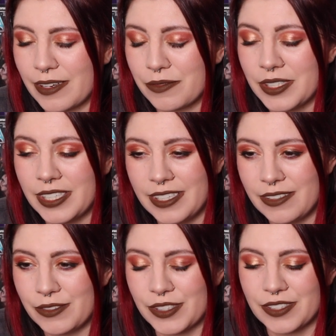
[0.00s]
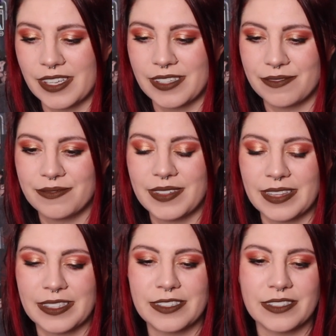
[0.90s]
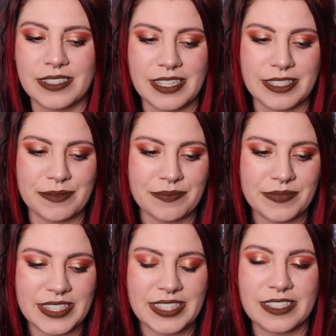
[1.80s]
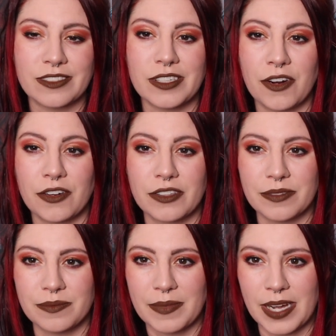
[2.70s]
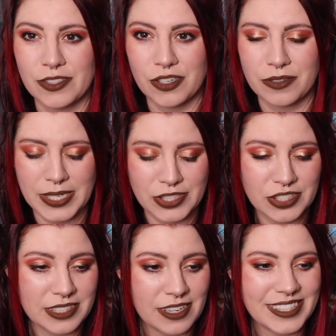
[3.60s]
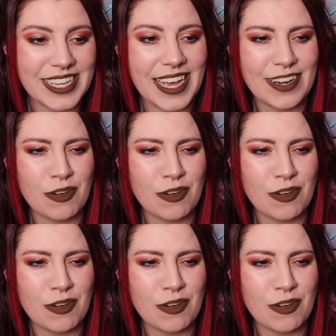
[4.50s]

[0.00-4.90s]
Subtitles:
That was a little, that's a little younger than my generation, I'll say.